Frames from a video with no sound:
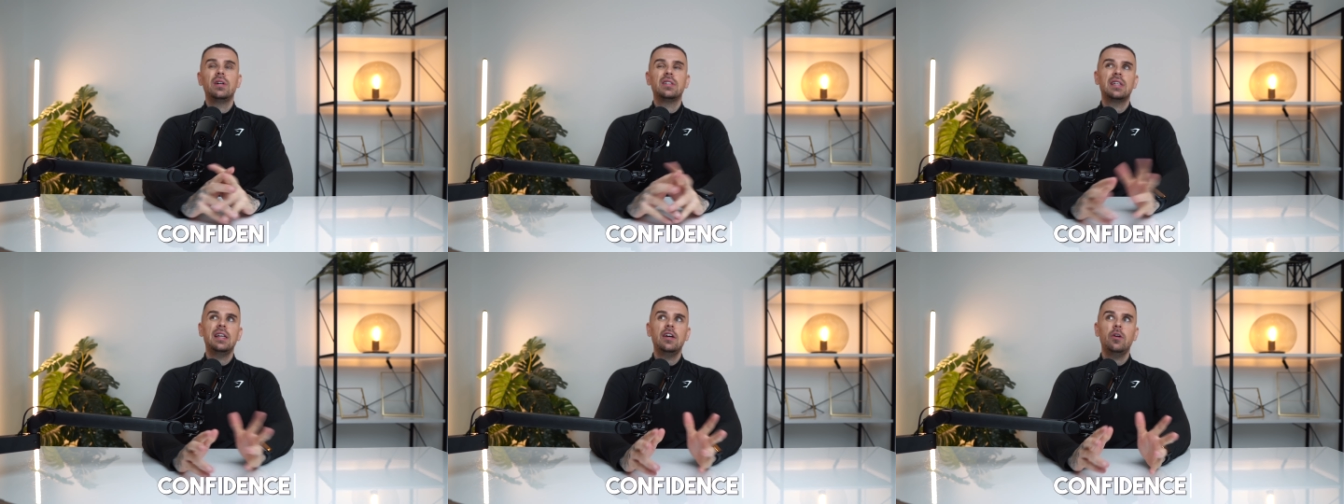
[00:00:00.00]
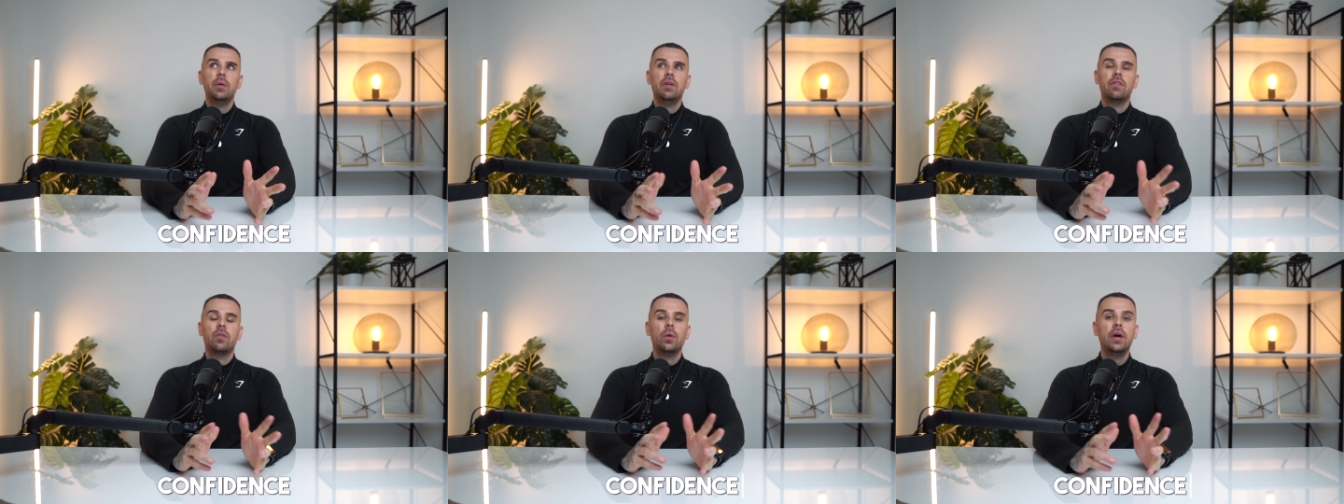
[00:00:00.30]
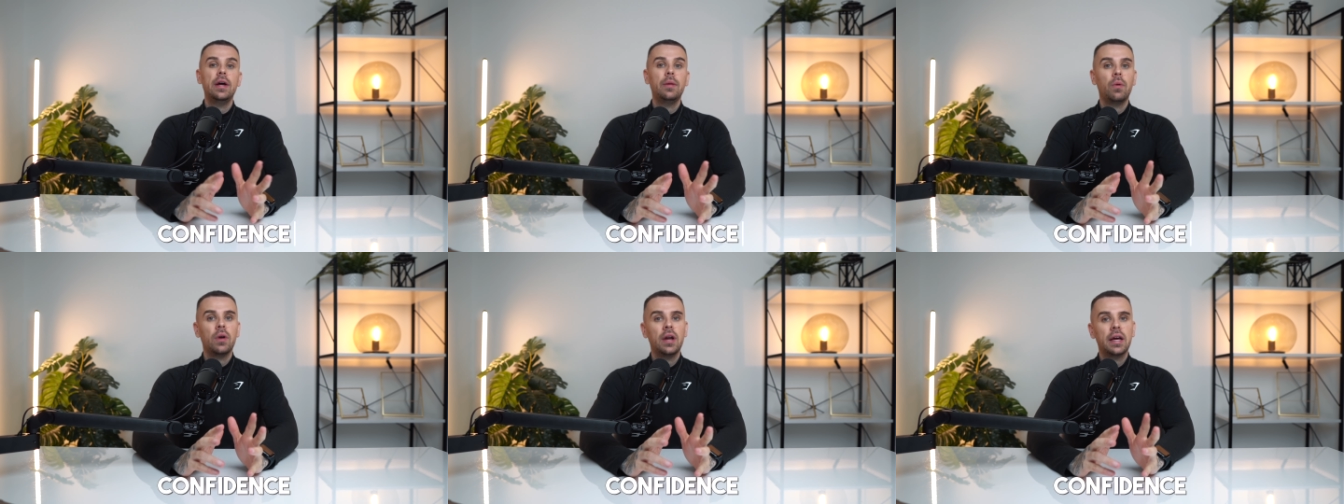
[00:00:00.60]
it's a little bit of a
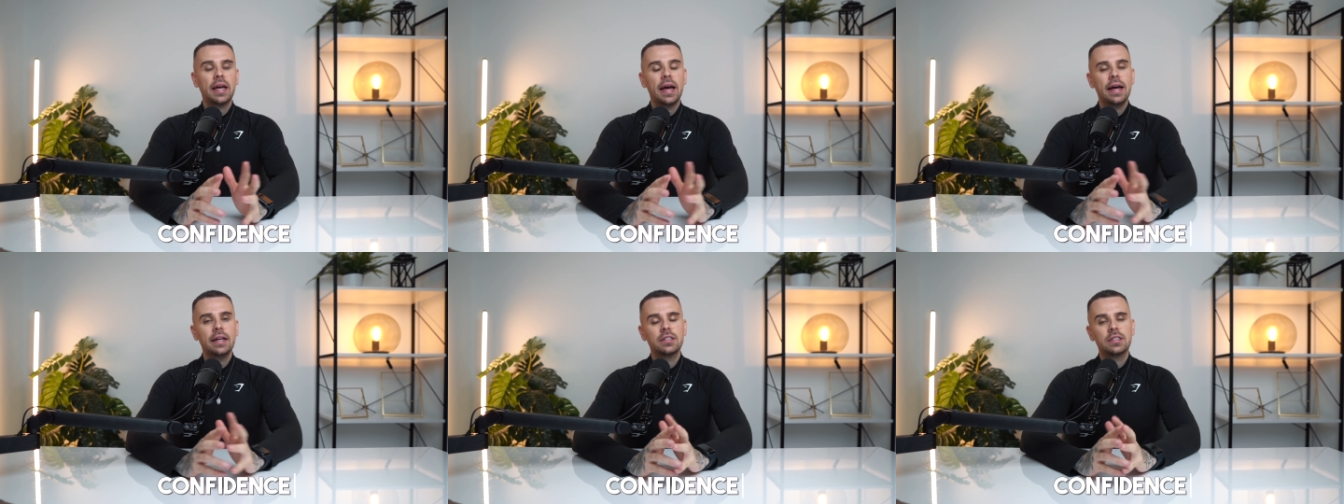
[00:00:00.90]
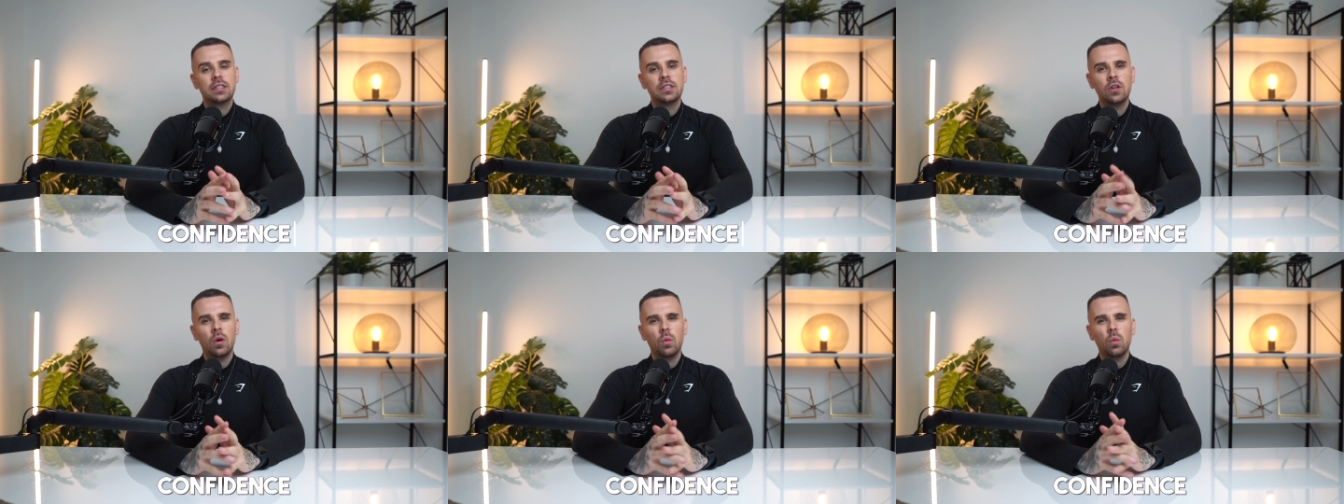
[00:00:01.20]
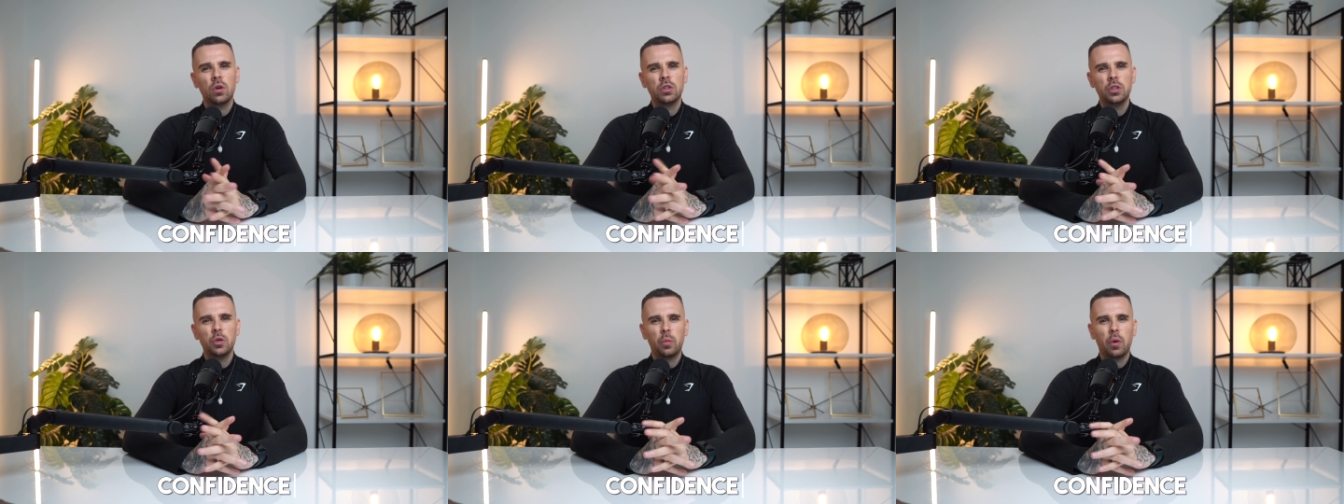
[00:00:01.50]
weird one, I guess, not
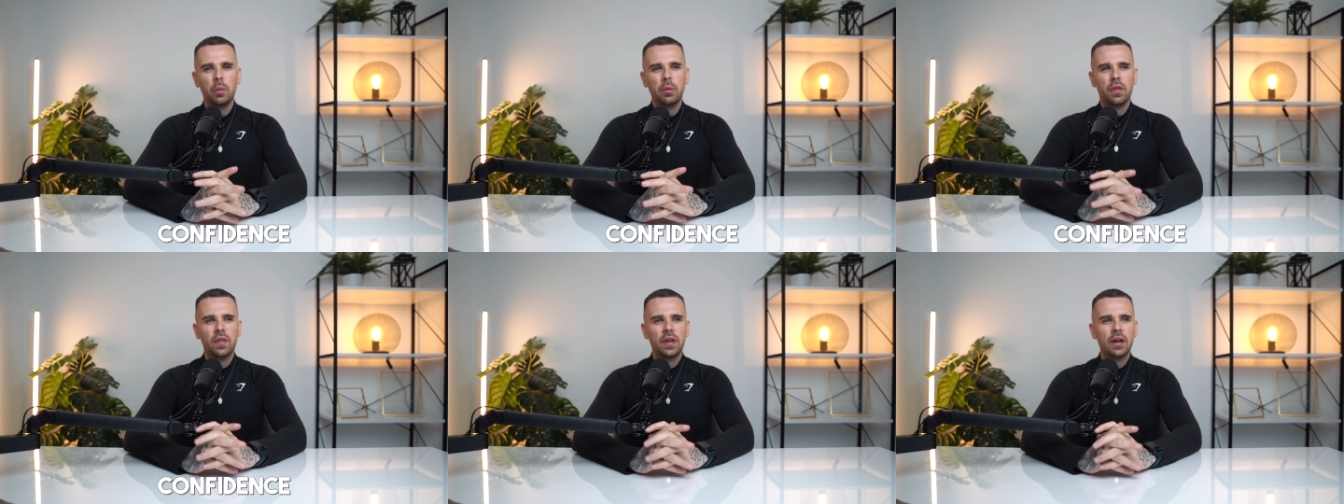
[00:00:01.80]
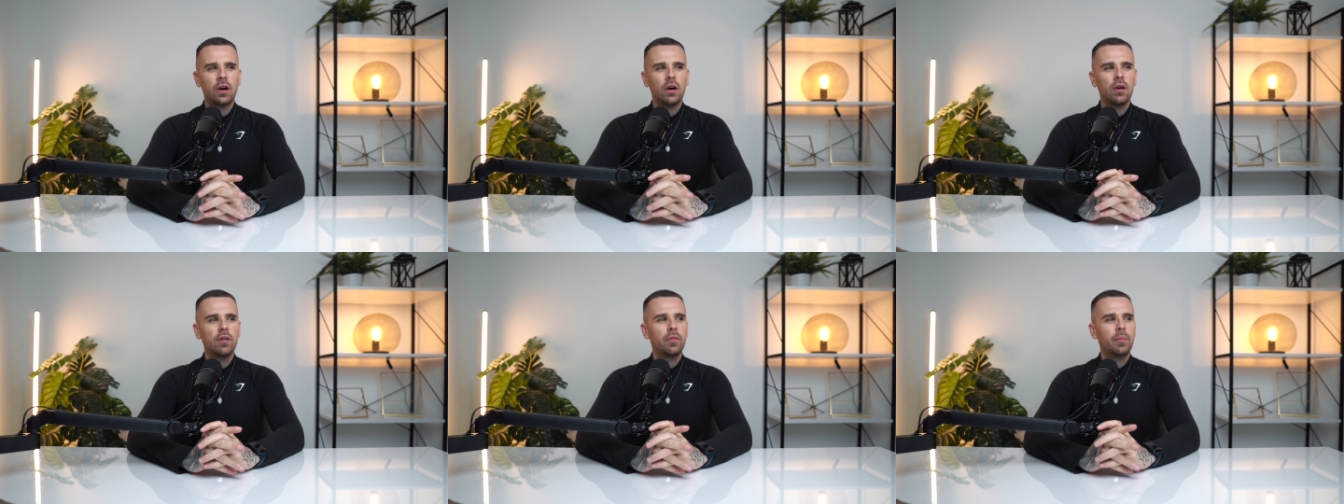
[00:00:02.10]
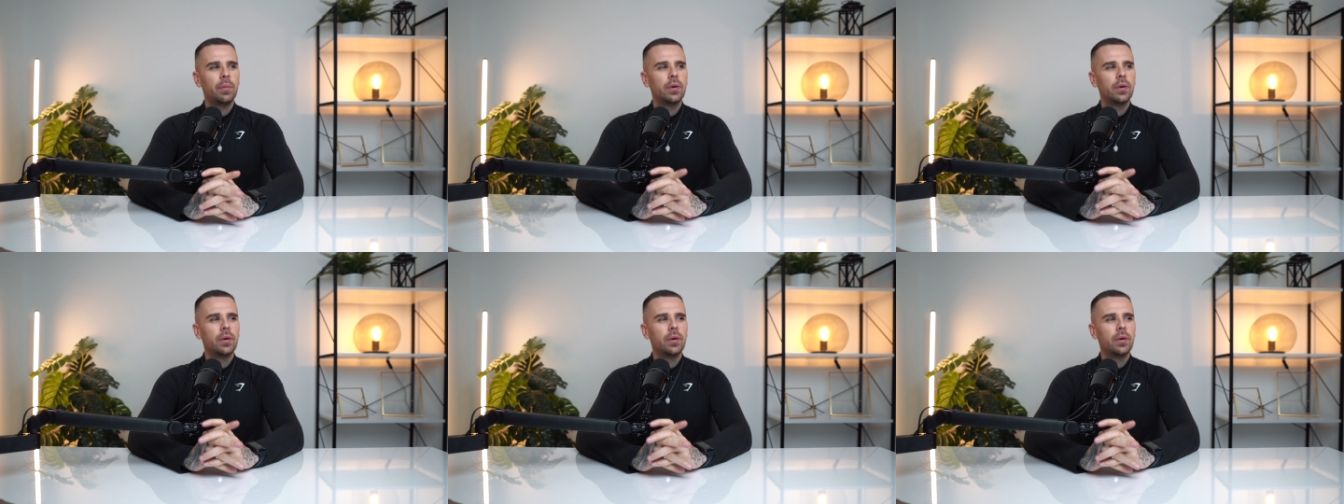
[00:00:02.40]
one you would probably think of,